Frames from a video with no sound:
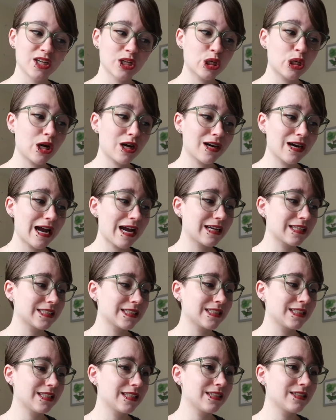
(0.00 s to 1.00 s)
car
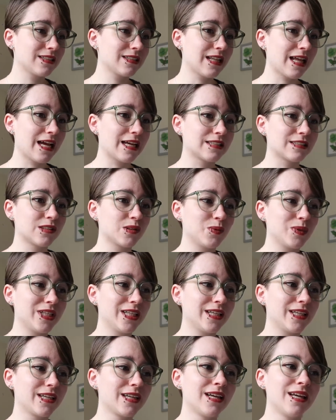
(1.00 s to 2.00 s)
accident last
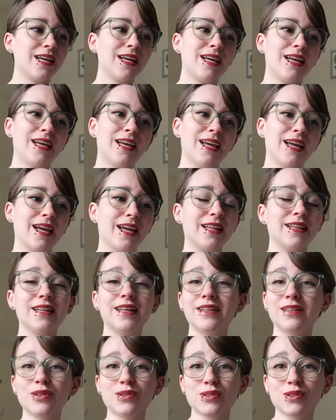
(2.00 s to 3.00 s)
week, and
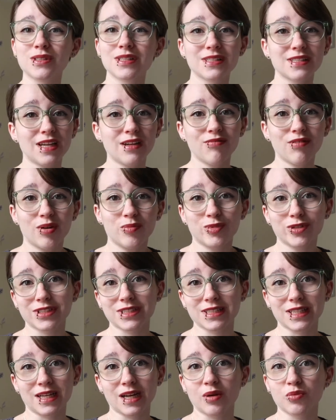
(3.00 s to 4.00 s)
then those are the sci-fi books
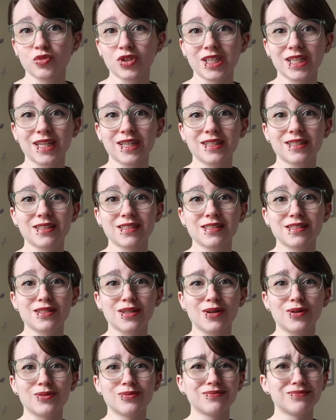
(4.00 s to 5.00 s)
that I'm reading.
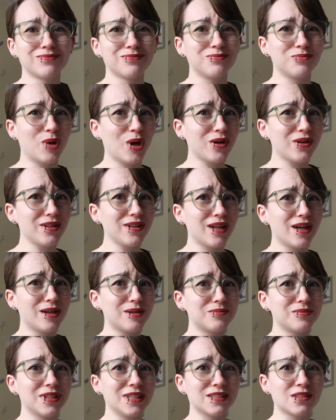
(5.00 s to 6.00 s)
So buckle
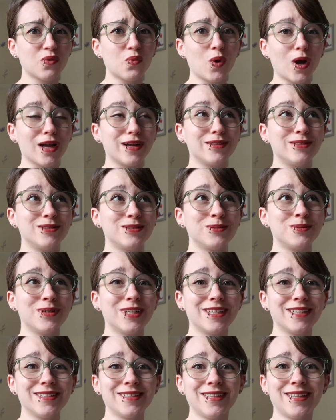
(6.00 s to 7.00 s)
up, it's a wild
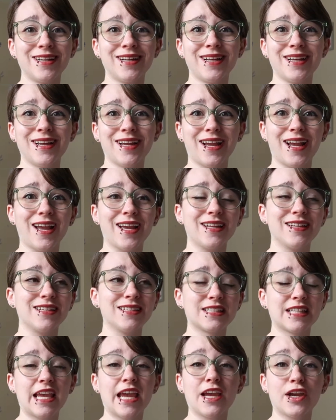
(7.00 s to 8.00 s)
one. And
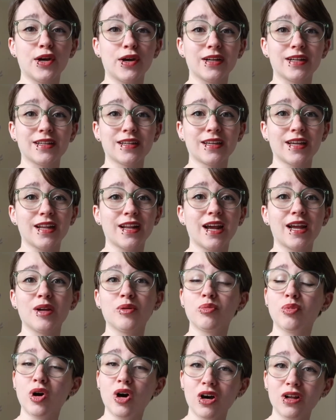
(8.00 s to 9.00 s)
it's chaotic, and I
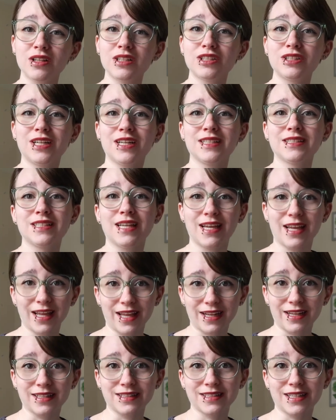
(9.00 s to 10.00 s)
apologize
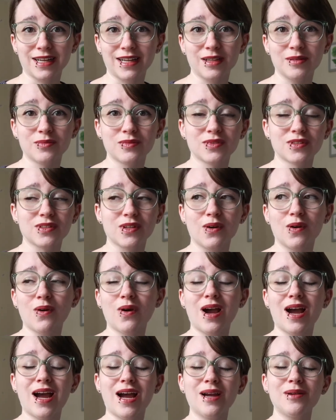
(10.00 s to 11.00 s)
ahead of time, so
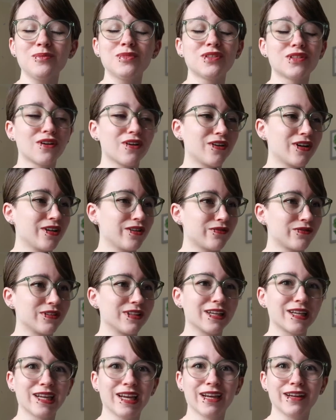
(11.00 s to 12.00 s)
I'm sorry for
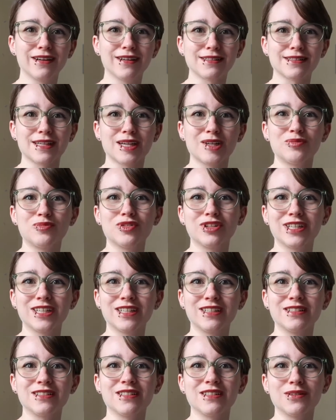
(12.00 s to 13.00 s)
the chaos I
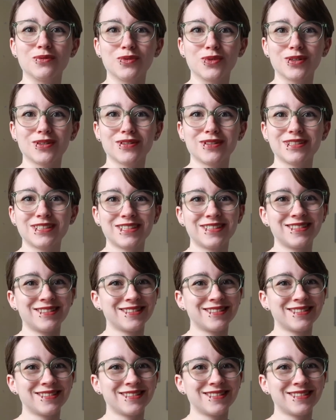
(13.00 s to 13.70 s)
bring to the world.